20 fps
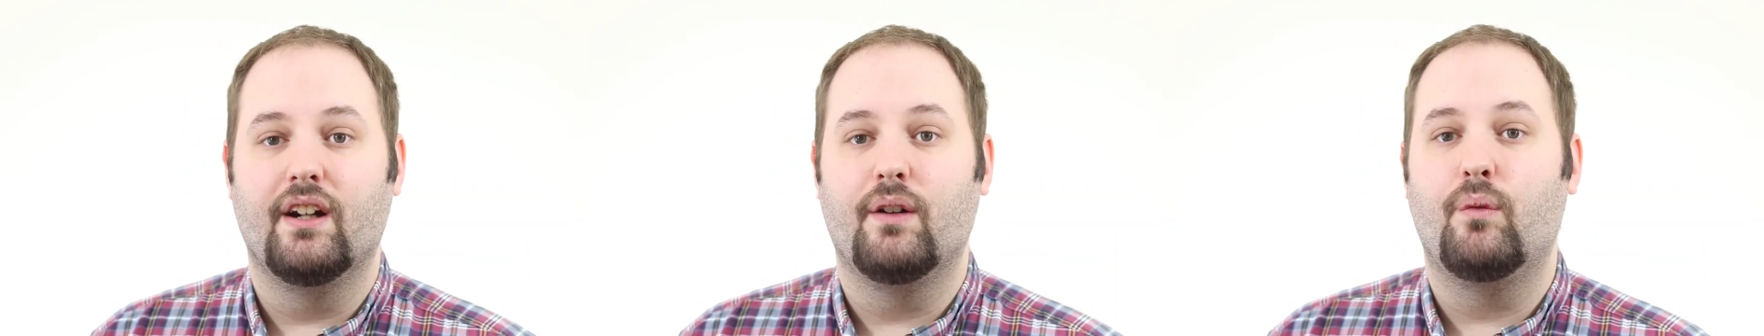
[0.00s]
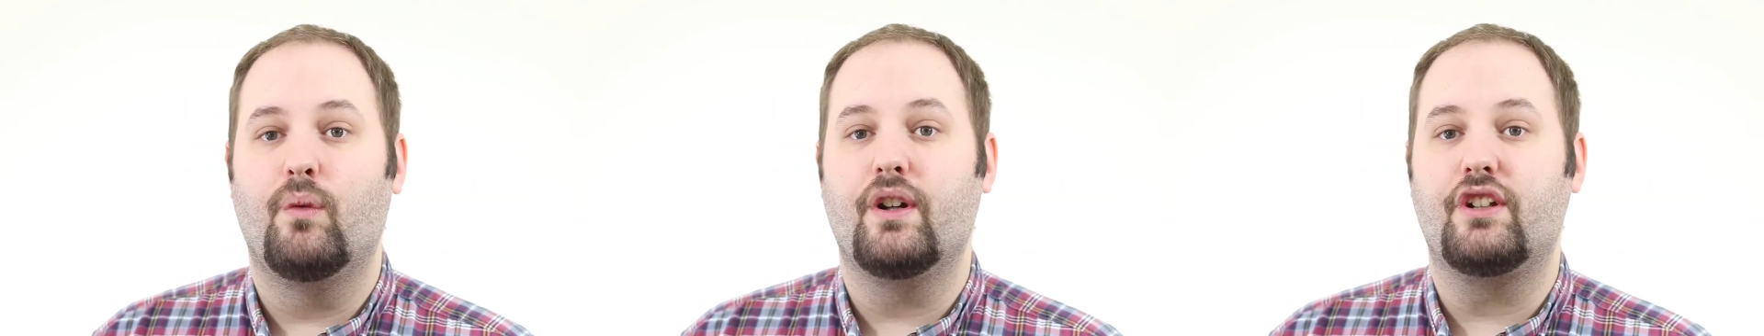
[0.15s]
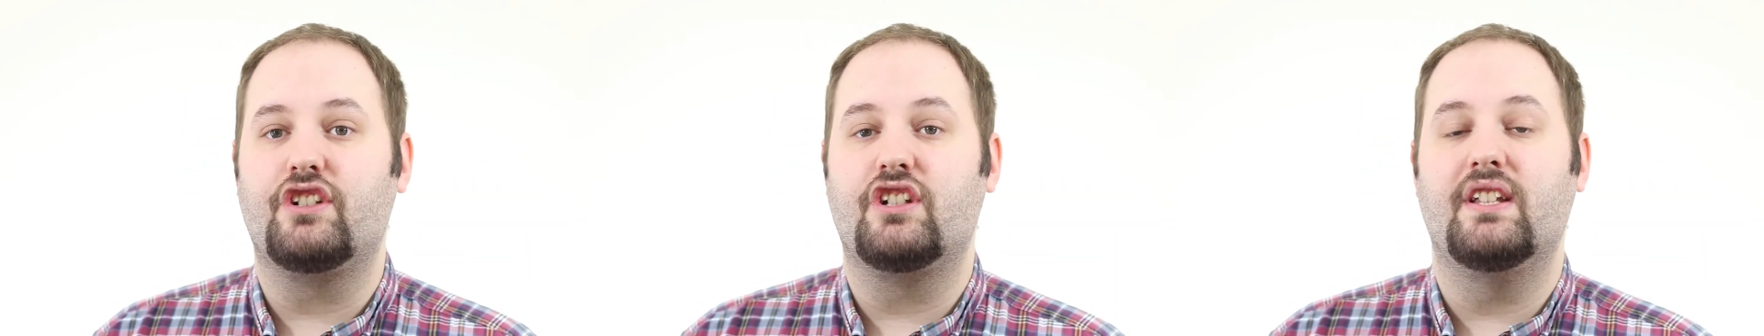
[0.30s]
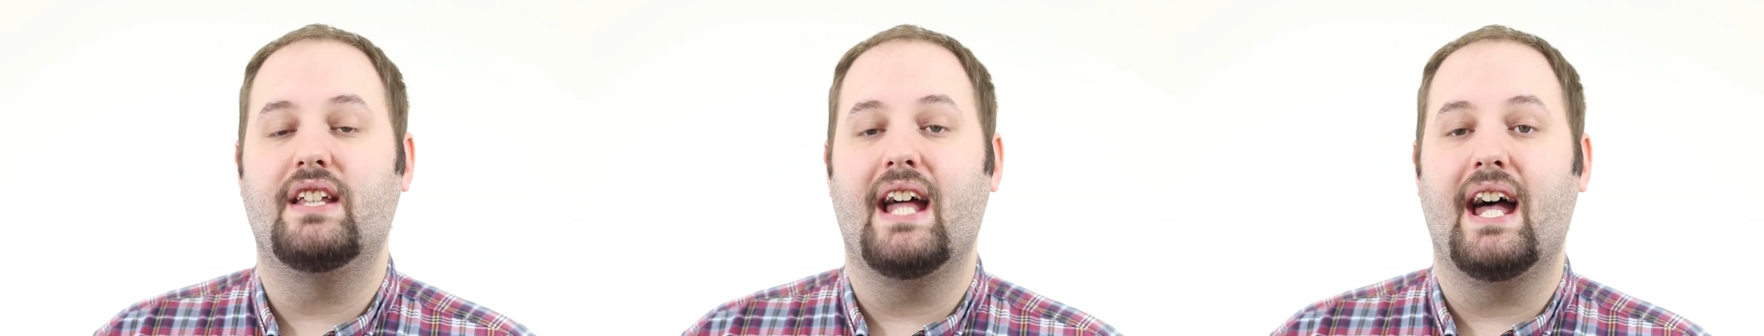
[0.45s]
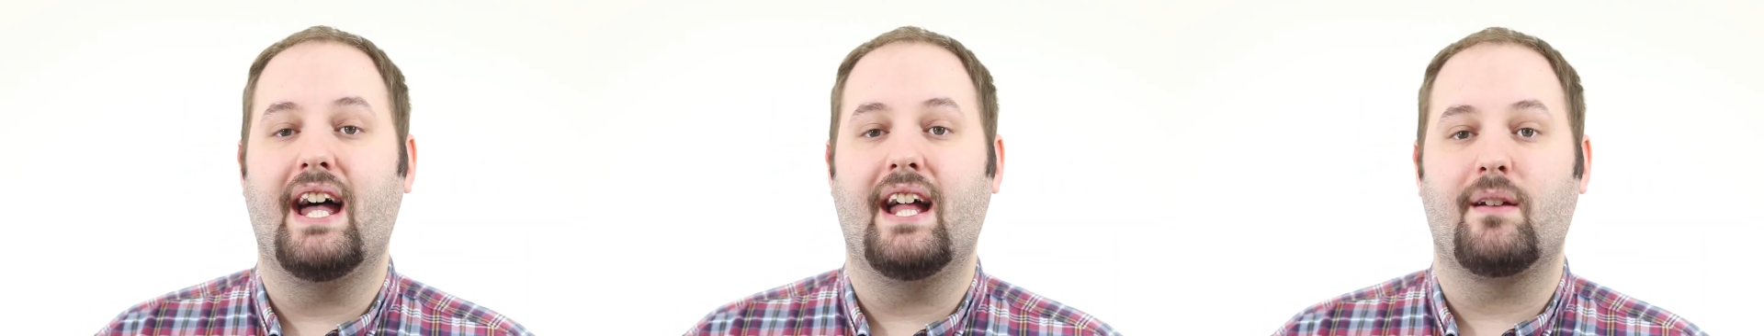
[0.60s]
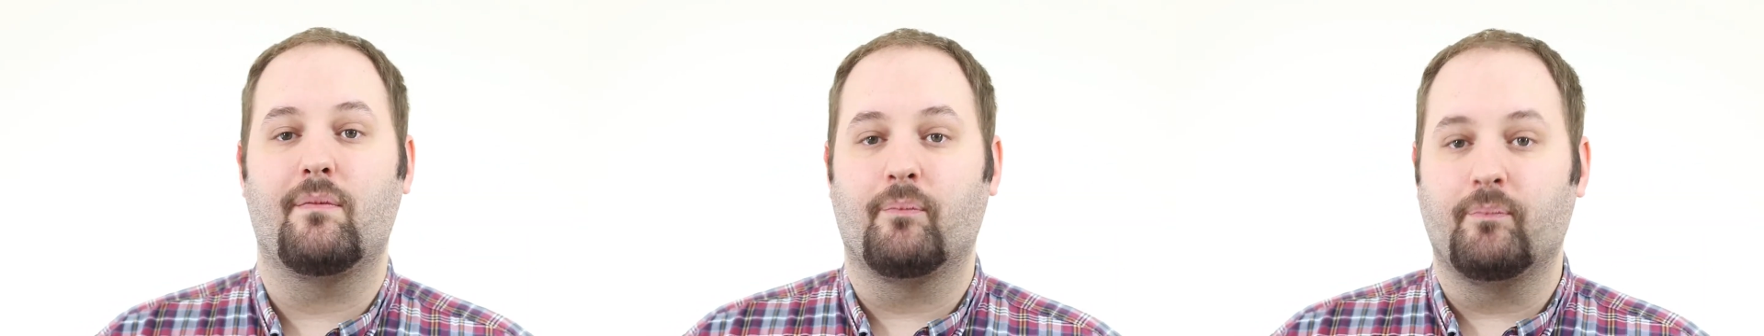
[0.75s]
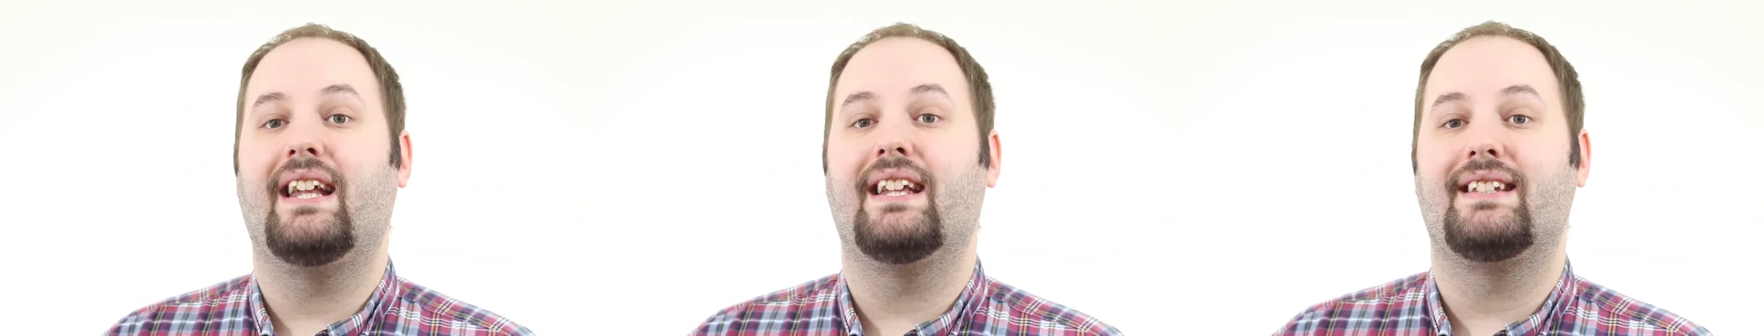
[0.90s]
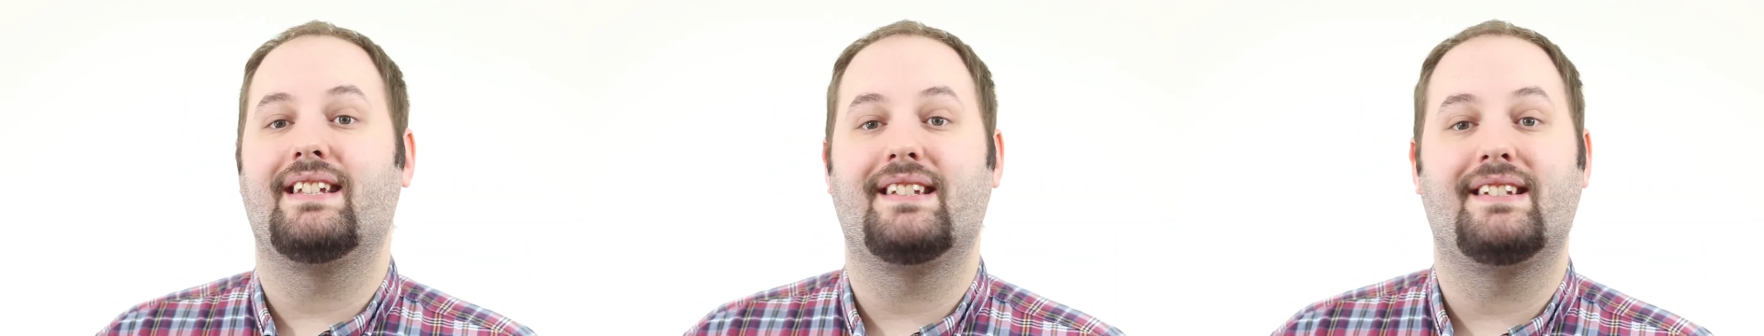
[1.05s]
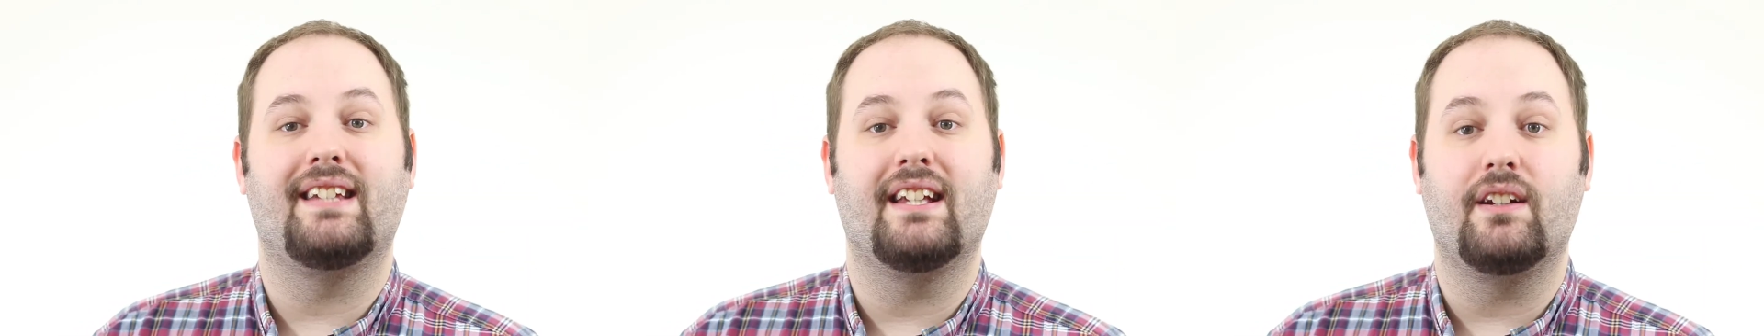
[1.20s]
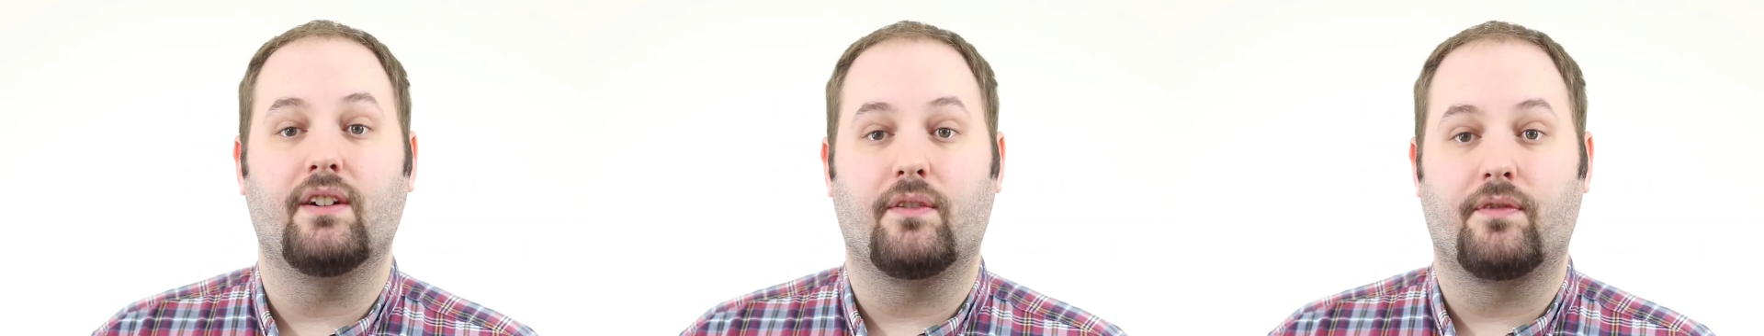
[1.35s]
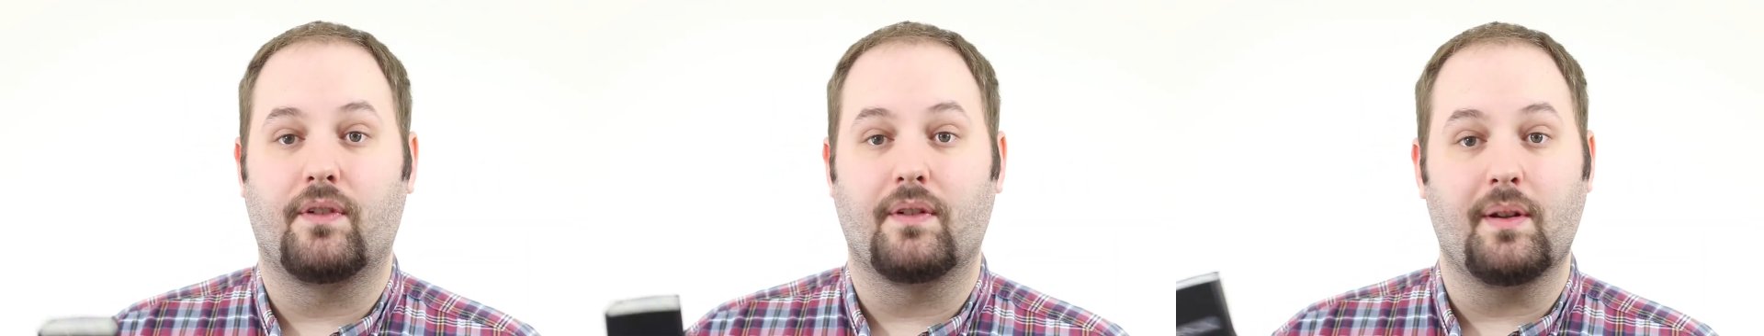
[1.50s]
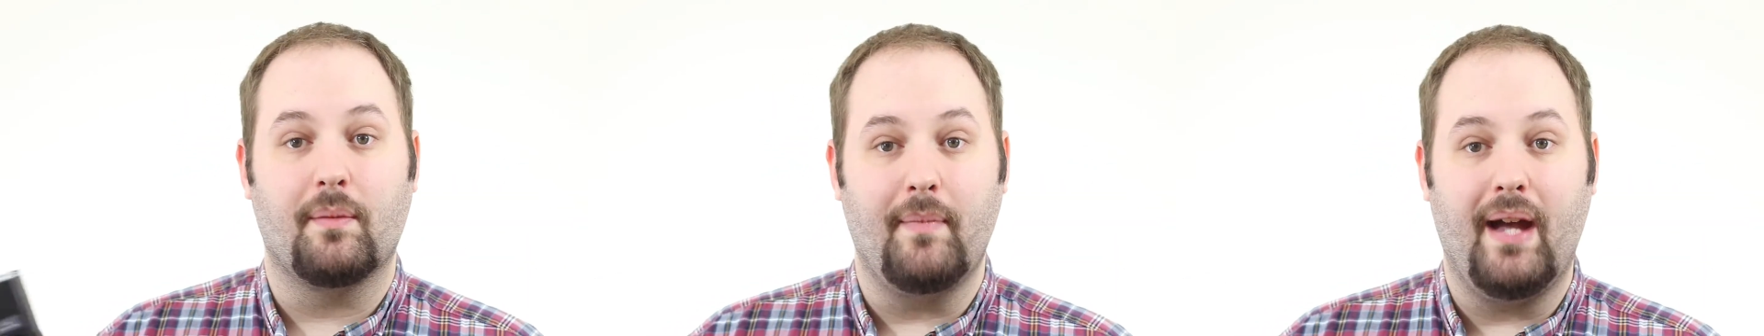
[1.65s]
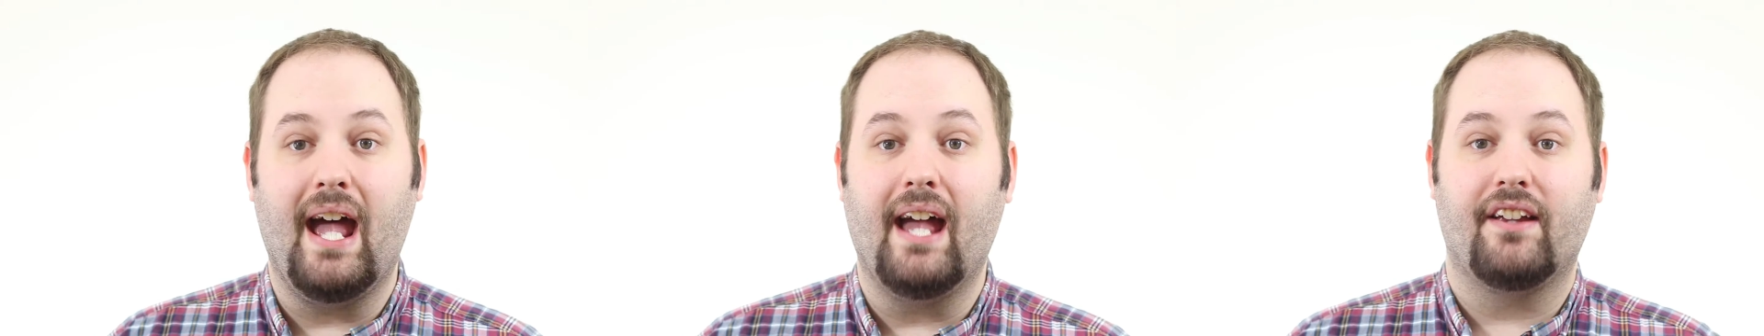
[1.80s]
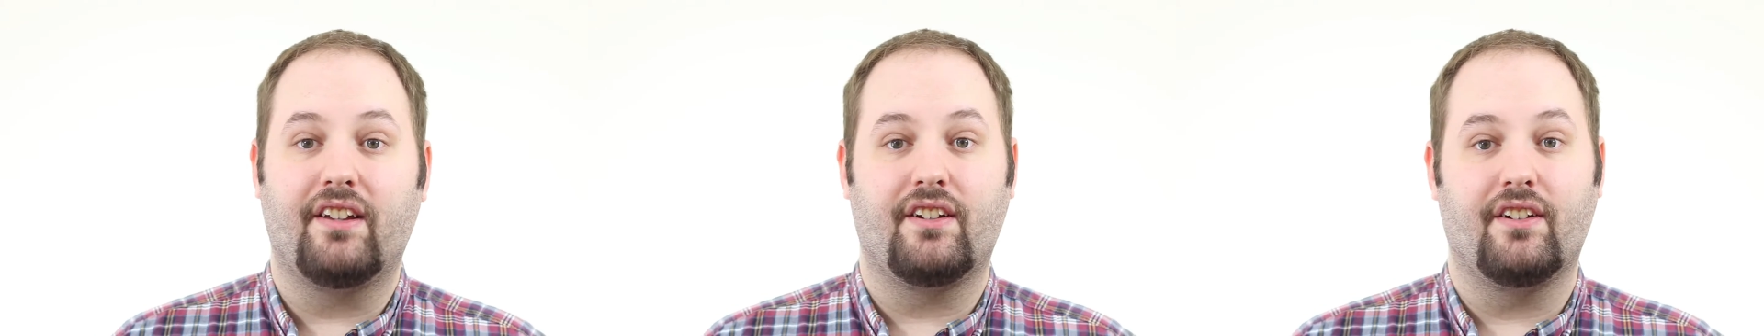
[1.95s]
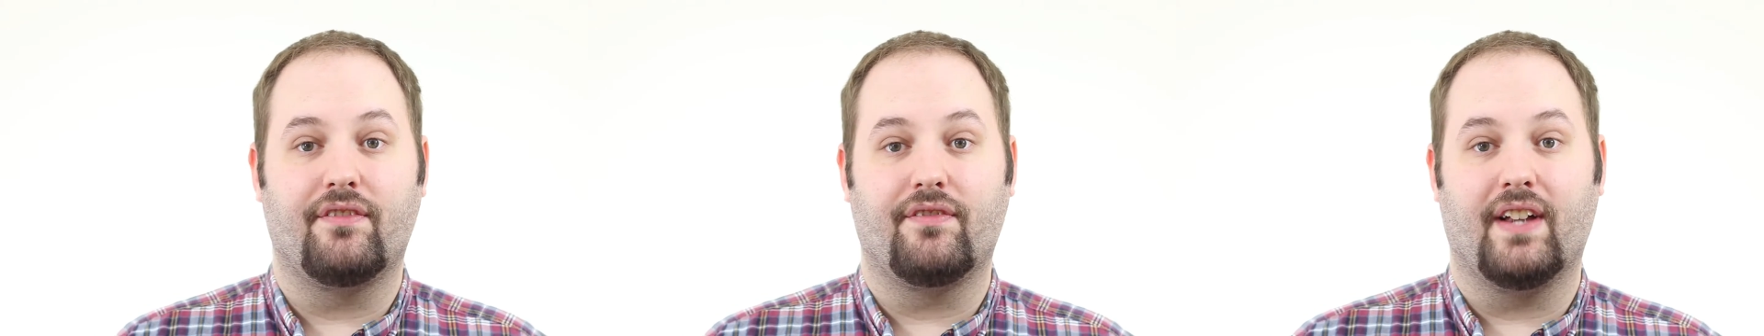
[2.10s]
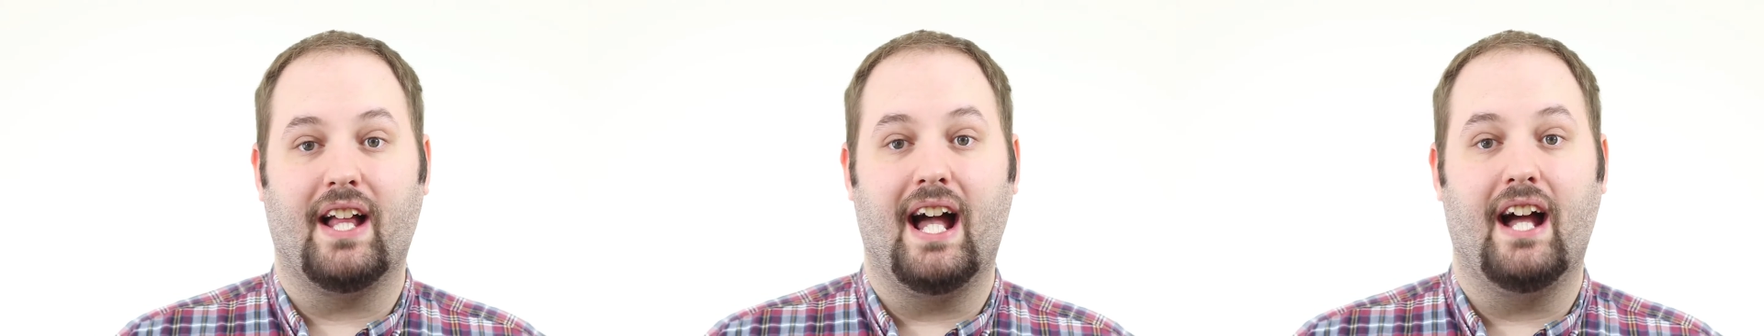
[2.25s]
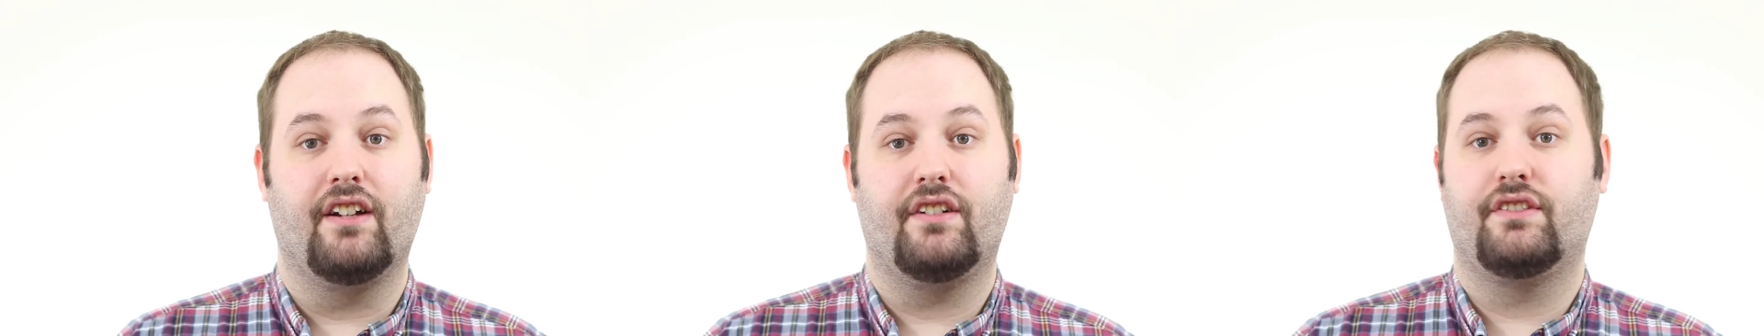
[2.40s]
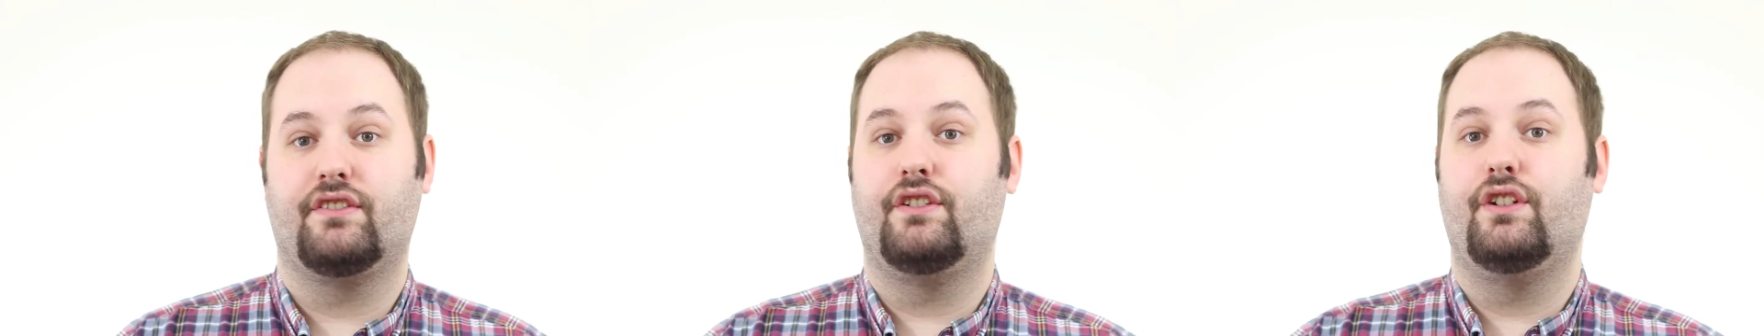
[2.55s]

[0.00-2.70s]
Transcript: which then get the signal from the master flash